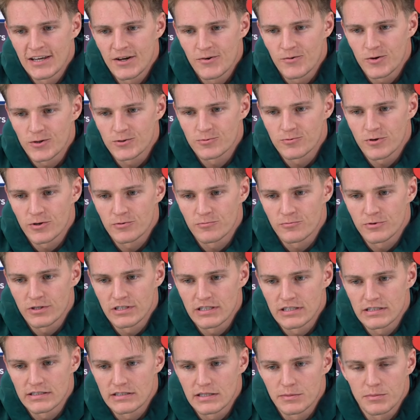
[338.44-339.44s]
was one
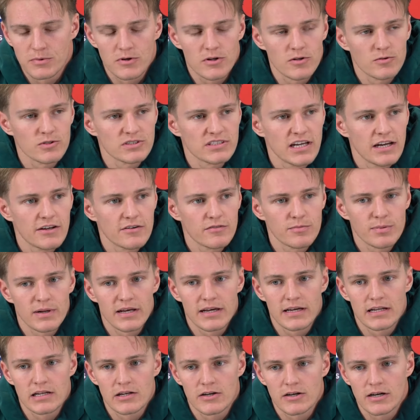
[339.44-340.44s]
where the ball was out of
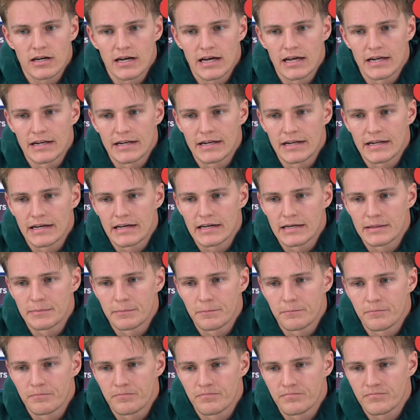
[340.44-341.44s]
play a lot, and
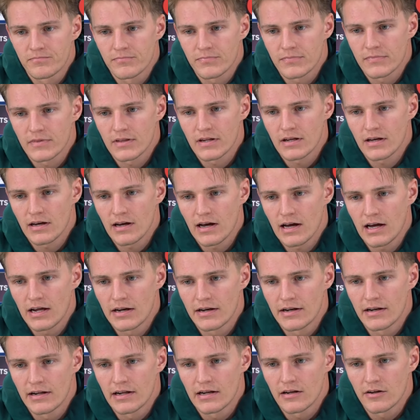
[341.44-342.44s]
um,
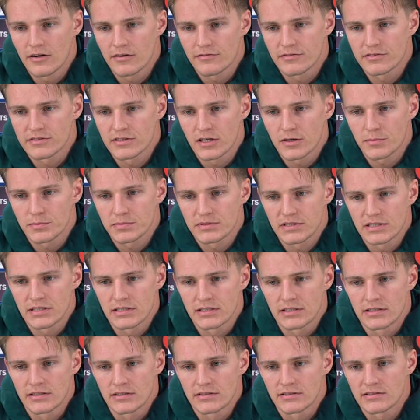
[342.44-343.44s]
and a lot of stops
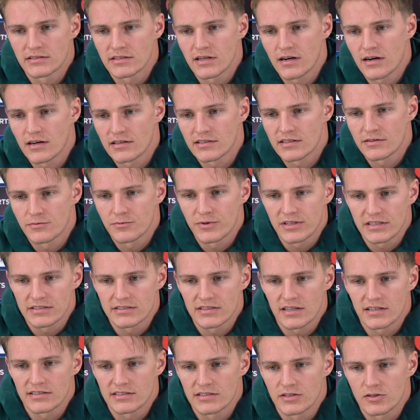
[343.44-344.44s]
and start and
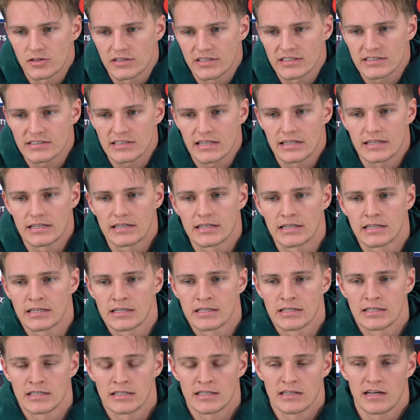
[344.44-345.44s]
restart and all this, and
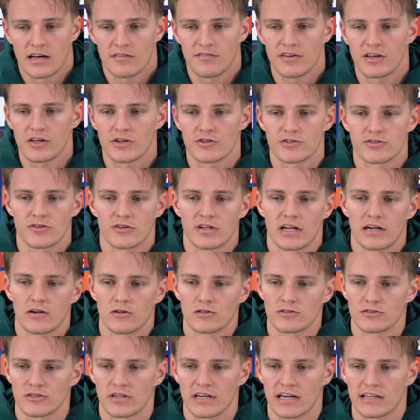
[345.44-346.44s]
I think you saw that
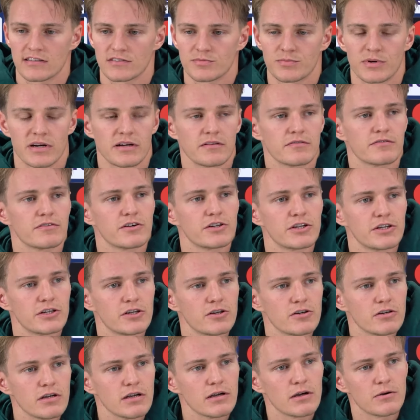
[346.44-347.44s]
also against Brentford. You
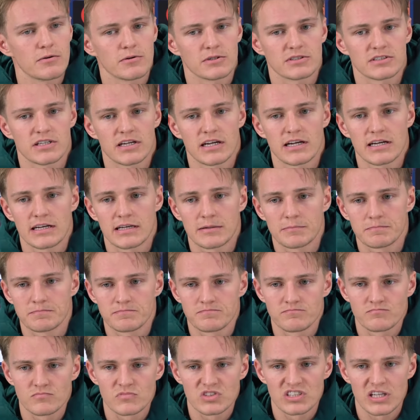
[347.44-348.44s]
know, it was a
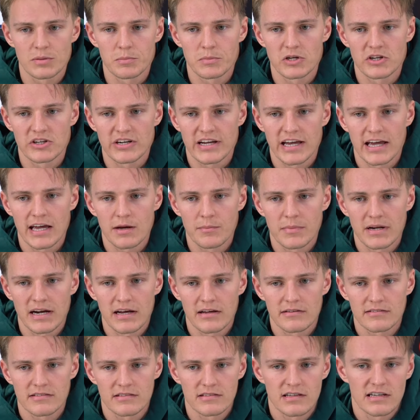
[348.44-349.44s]
similar game, and
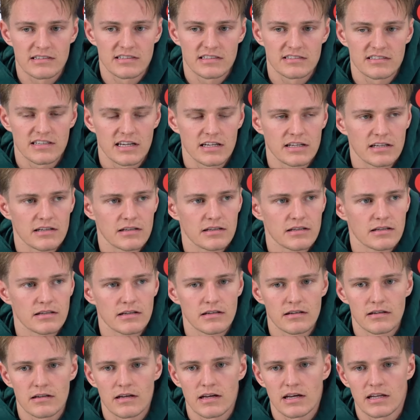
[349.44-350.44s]
as as I said in
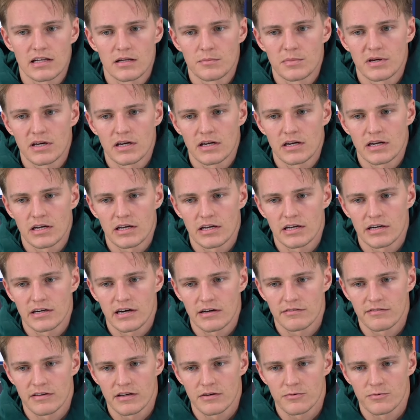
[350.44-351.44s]
in the beginning here, I
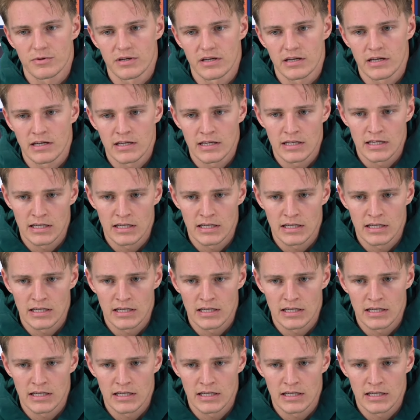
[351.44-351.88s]
think we